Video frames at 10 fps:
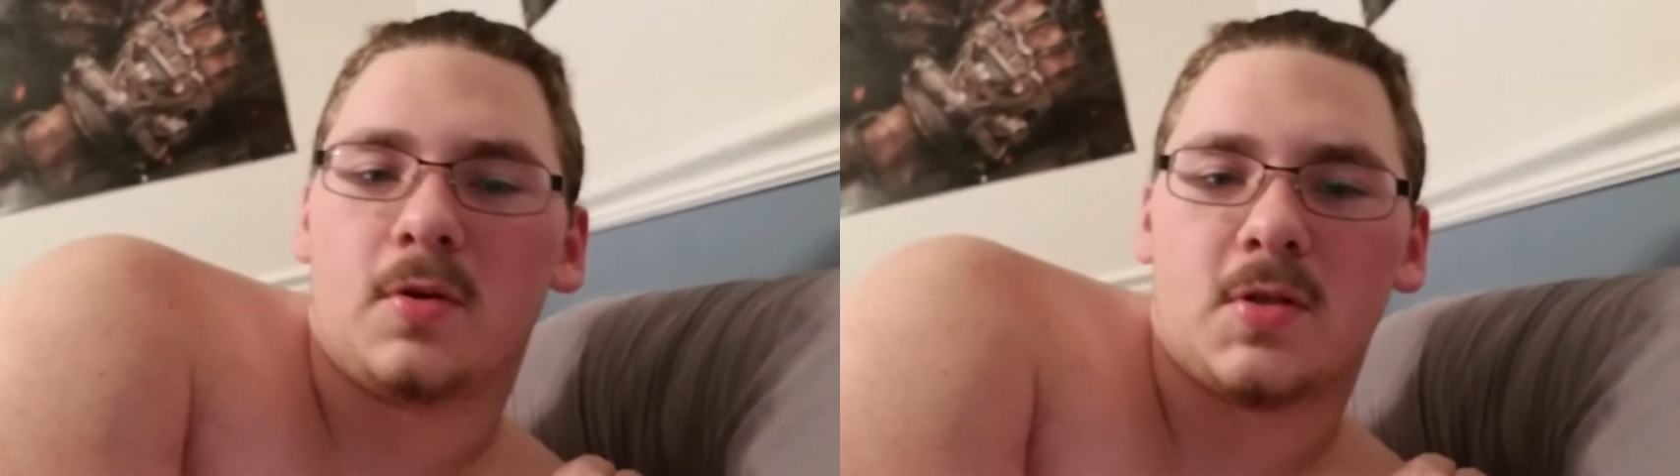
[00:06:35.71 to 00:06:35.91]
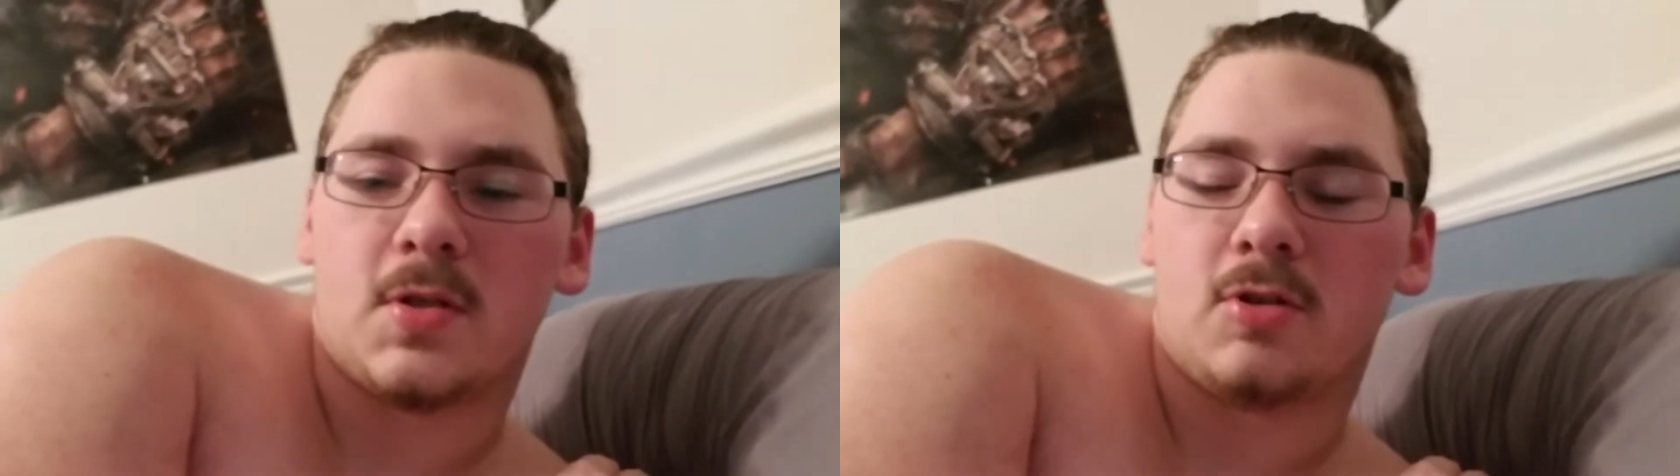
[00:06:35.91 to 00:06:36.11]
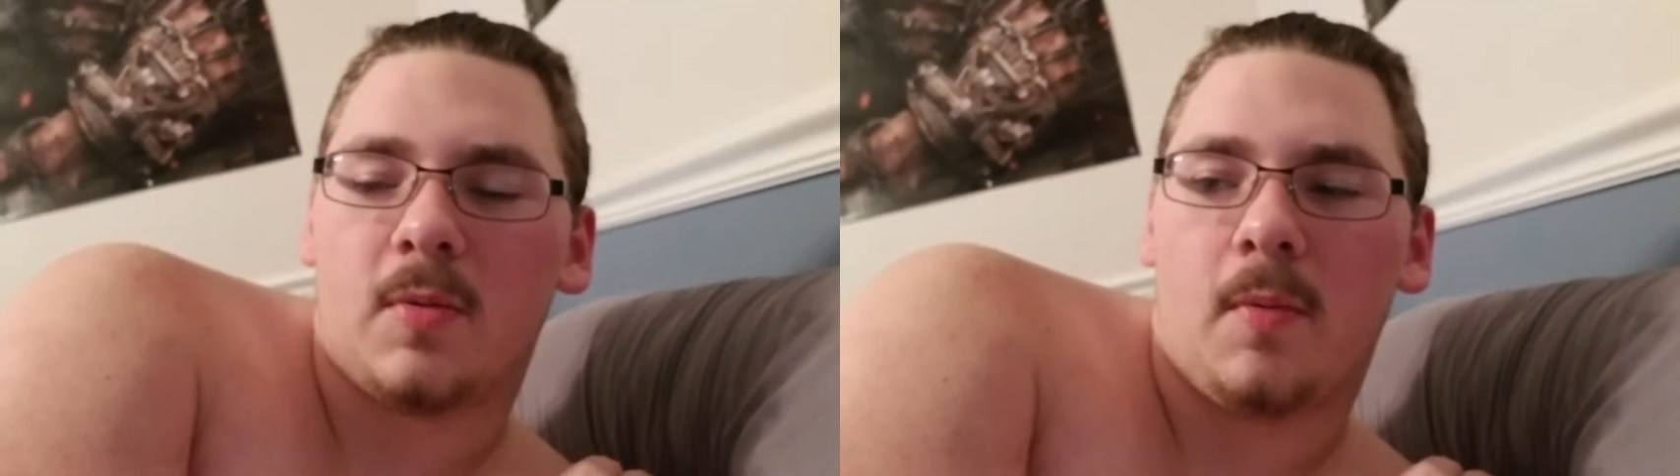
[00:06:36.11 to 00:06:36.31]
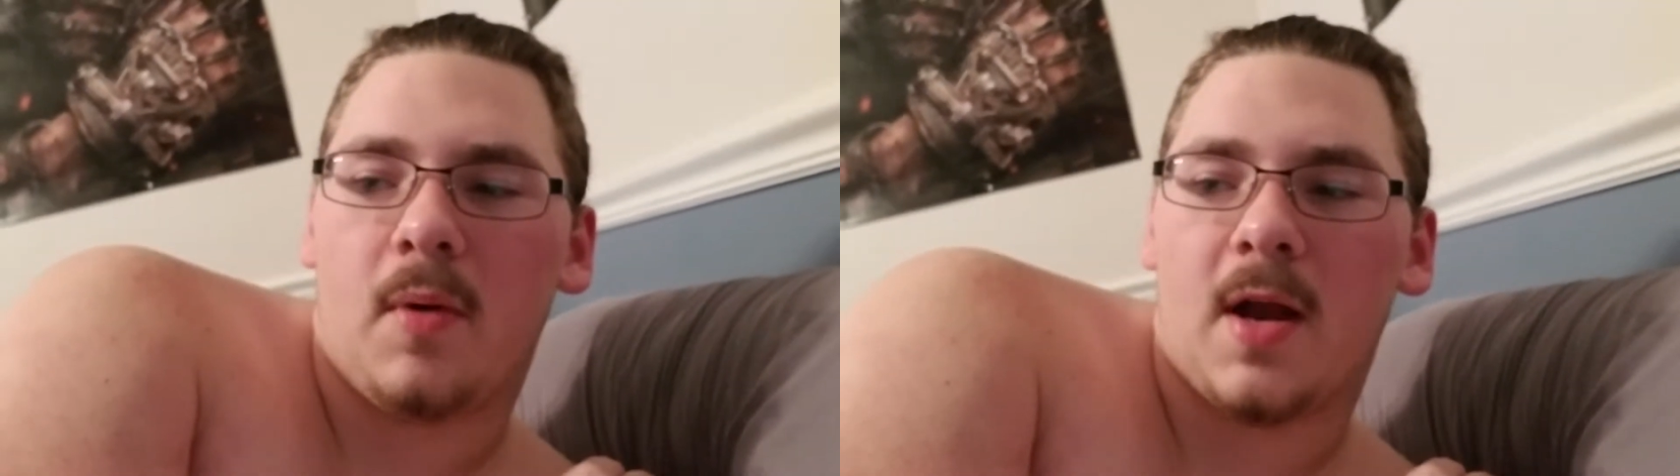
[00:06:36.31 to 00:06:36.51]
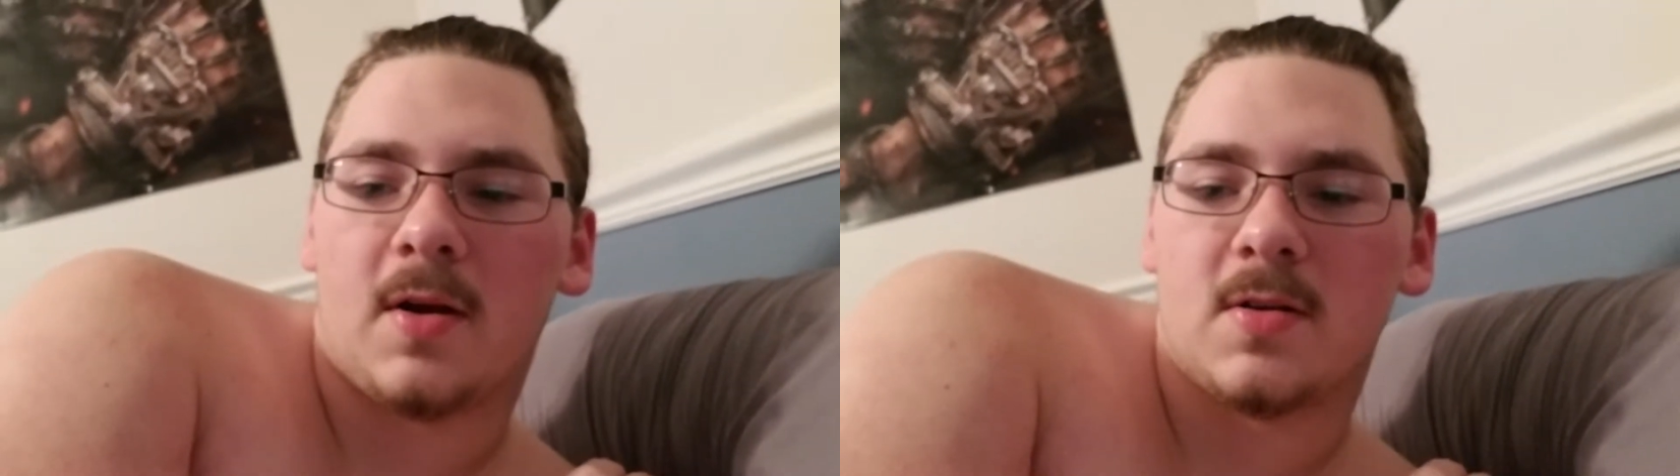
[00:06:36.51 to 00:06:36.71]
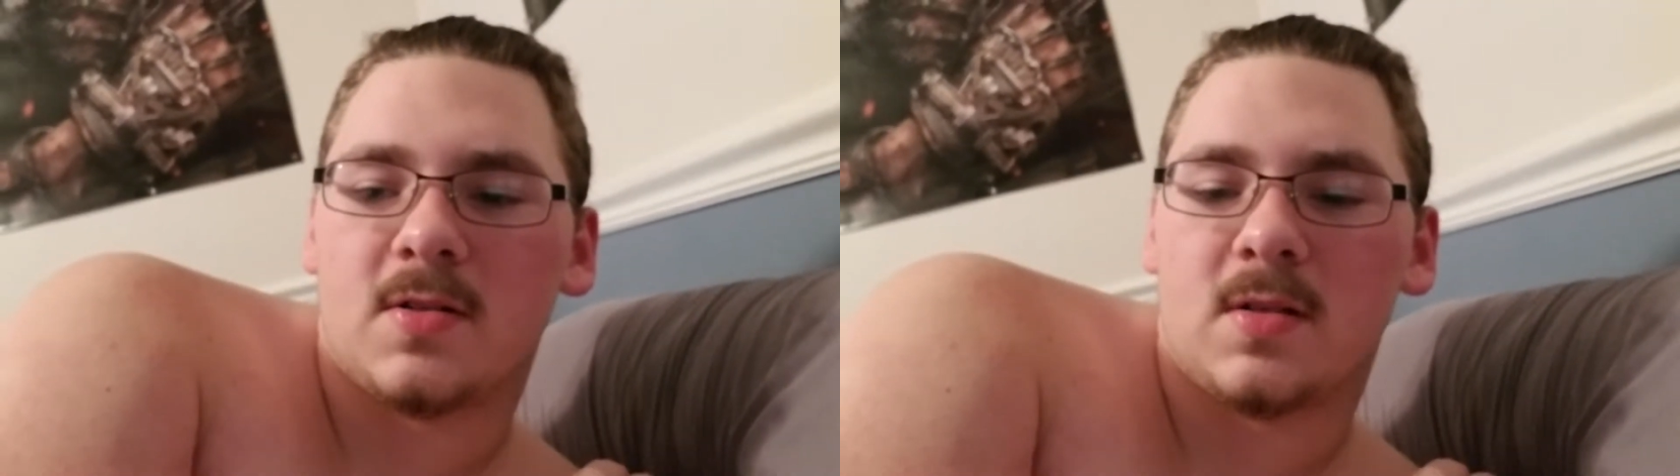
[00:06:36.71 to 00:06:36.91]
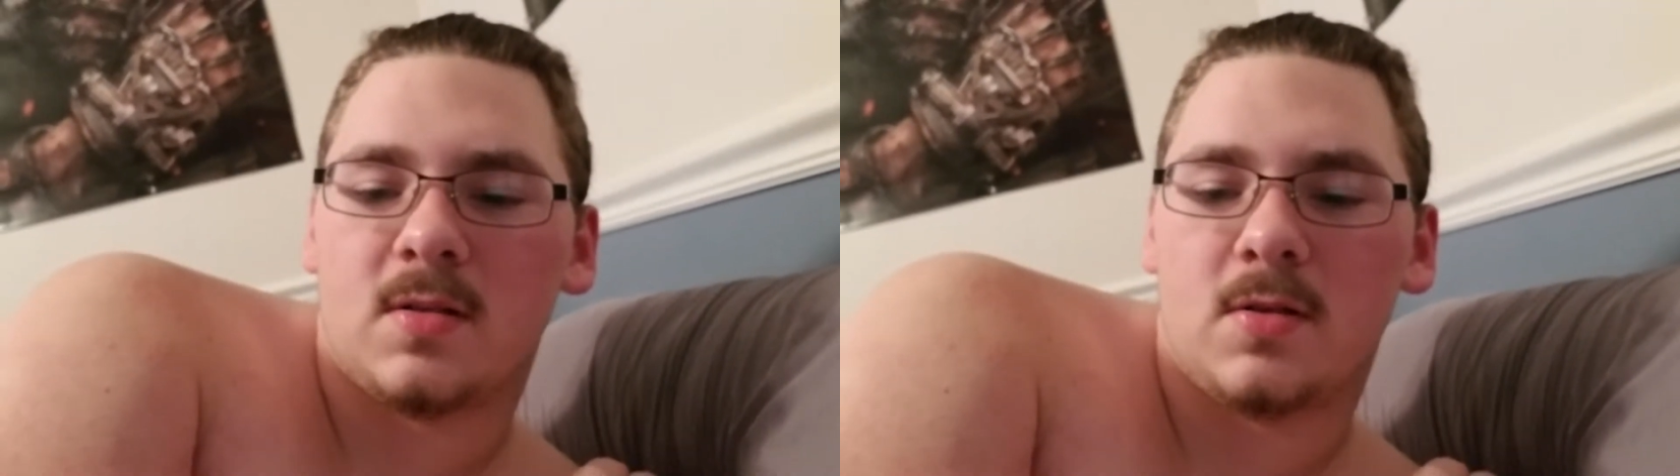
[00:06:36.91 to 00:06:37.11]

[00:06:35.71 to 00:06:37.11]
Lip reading: used to triple monitors.